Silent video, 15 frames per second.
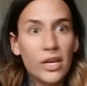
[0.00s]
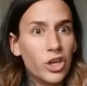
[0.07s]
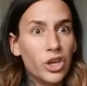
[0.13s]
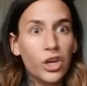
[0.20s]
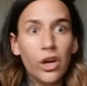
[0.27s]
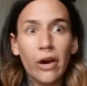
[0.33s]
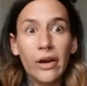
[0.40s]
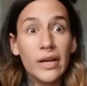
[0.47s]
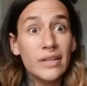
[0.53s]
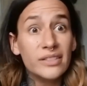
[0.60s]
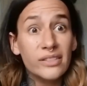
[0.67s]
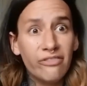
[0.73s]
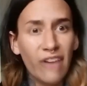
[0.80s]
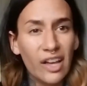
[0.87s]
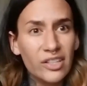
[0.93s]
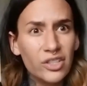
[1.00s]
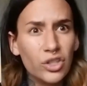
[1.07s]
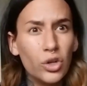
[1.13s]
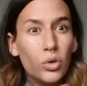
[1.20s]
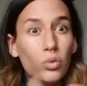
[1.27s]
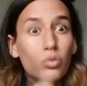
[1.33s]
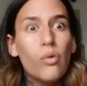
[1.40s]
curious
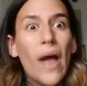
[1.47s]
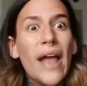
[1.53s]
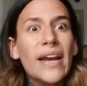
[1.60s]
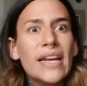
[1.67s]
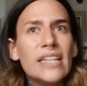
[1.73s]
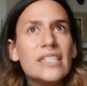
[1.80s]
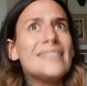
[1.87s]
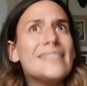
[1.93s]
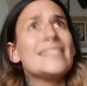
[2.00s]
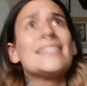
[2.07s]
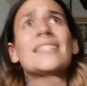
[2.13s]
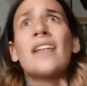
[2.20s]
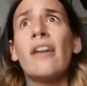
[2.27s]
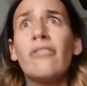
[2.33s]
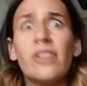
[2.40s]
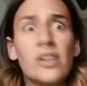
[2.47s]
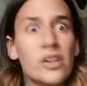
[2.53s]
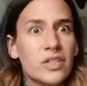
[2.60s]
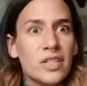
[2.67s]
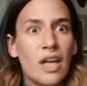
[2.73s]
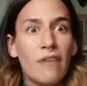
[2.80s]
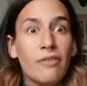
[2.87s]
vessel, ready to discover
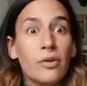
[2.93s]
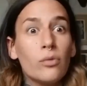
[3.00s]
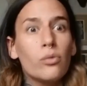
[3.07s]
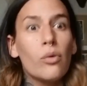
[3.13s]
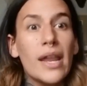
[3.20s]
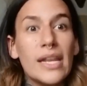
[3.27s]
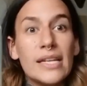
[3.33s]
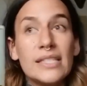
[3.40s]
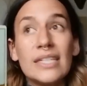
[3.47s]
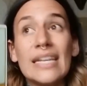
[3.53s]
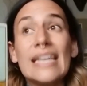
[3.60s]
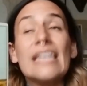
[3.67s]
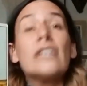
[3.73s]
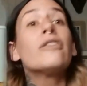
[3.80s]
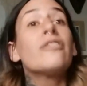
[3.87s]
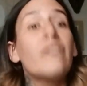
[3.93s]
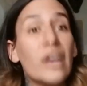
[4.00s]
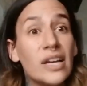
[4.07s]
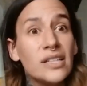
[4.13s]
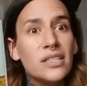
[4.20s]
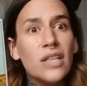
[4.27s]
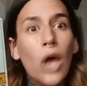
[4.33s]
yourself and ready to
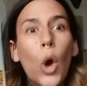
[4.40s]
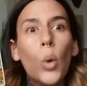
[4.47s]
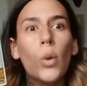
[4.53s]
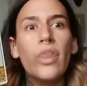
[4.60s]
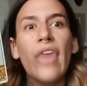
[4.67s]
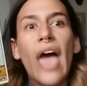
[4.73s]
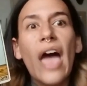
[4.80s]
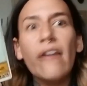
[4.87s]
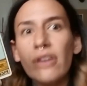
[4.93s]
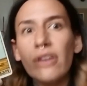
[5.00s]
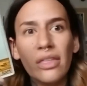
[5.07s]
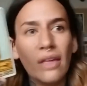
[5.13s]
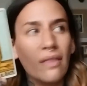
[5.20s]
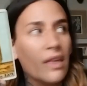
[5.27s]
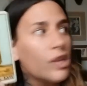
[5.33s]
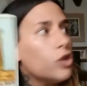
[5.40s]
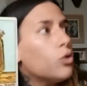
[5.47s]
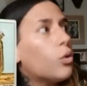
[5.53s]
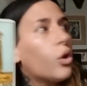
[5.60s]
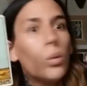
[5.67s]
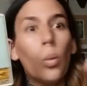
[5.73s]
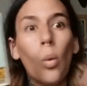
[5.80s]
interface with everything that you
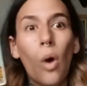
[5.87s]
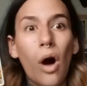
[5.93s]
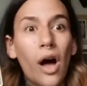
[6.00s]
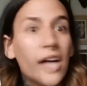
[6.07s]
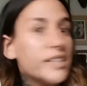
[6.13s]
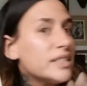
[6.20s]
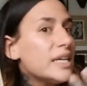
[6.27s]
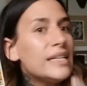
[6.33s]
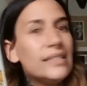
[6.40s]
could want,